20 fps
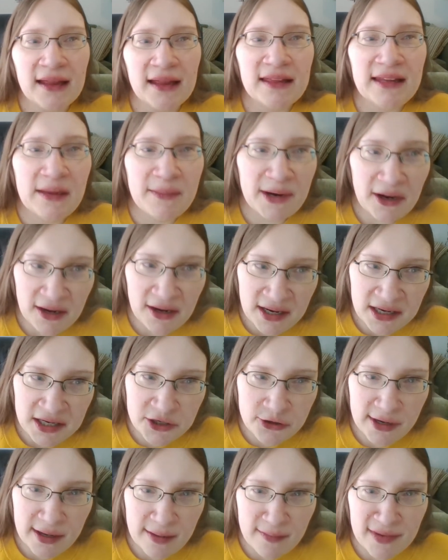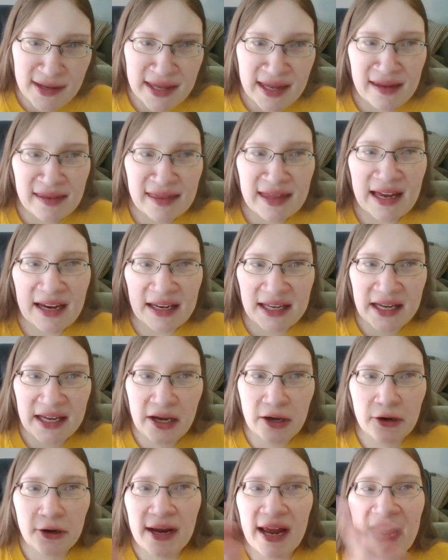The American Dream says that
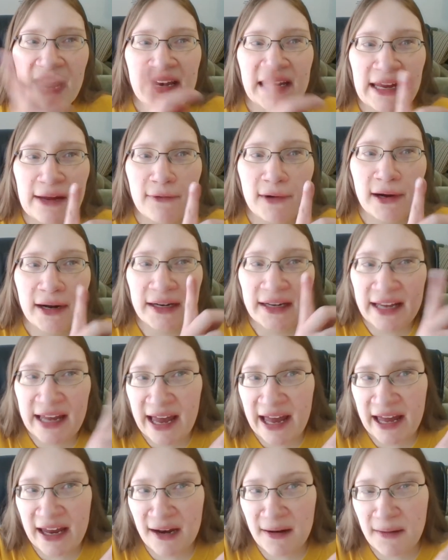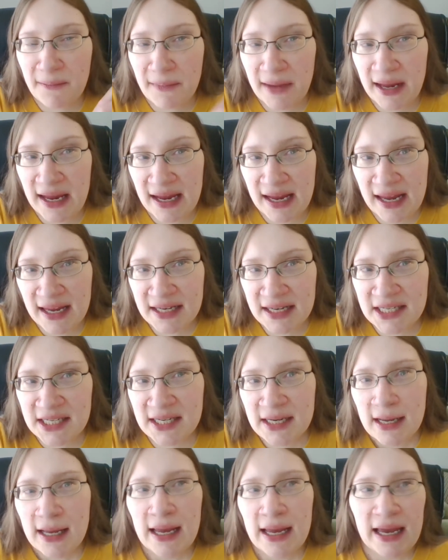here anyone can make
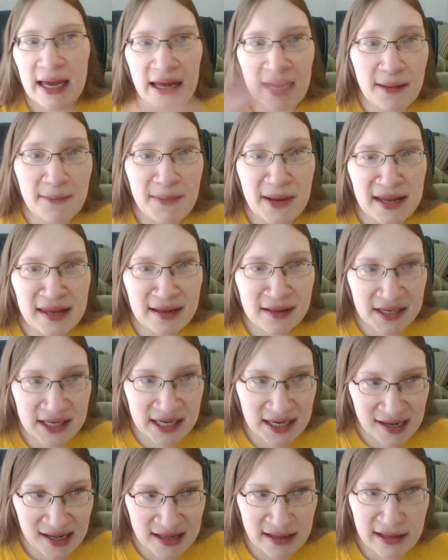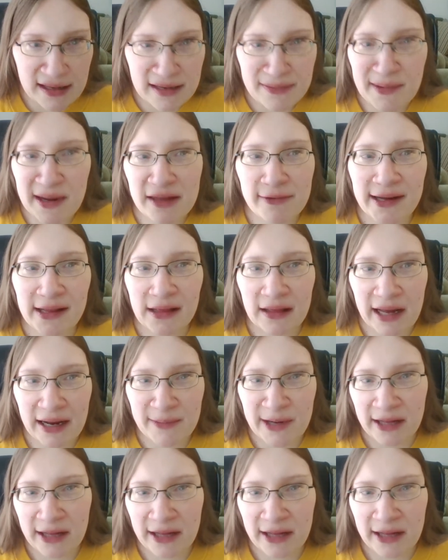it. And I'm basically taking this, by the way, line